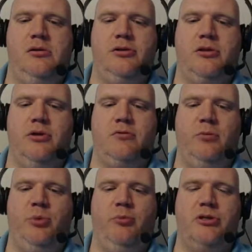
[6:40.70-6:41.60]
So this will
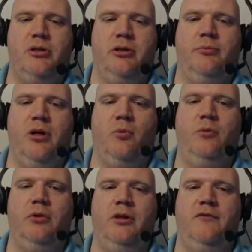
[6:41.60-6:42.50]
be mycelium, and we
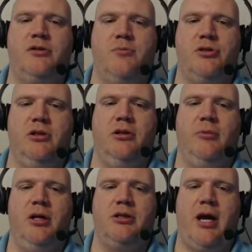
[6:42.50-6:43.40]
will leave this mycelium
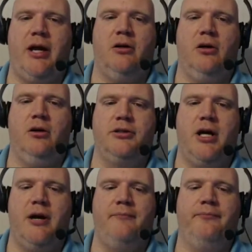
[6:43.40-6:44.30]
intact all the
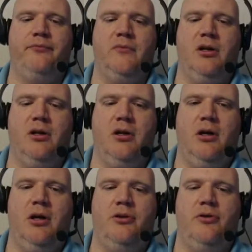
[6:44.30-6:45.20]
time.
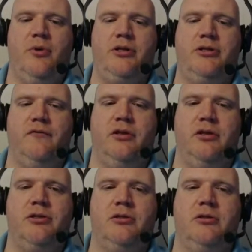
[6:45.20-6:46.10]
And then the rest of
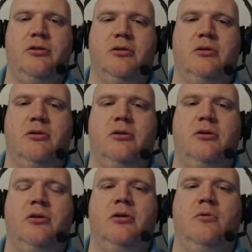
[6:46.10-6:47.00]
this
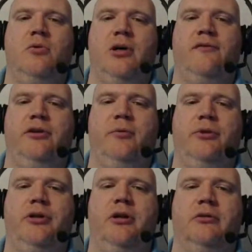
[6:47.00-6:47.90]
will get filled in with
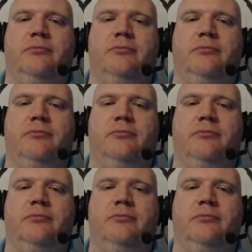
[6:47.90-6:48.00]
dirt.